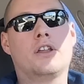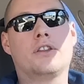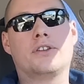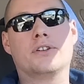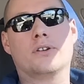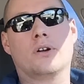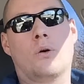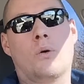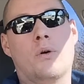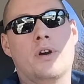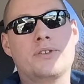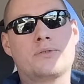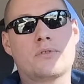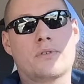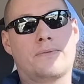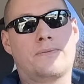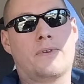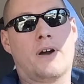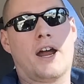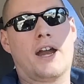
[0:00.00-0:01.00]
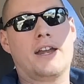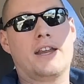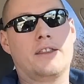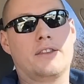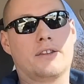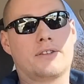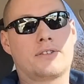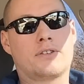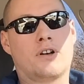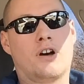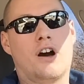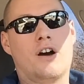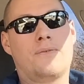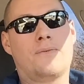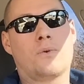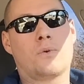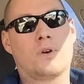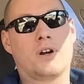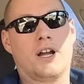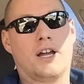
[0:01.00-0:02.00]
they're always refining the
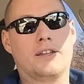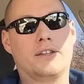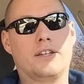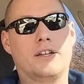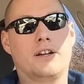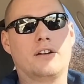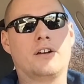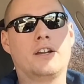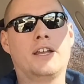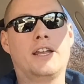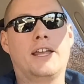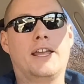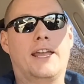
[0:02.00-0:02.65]
software on there,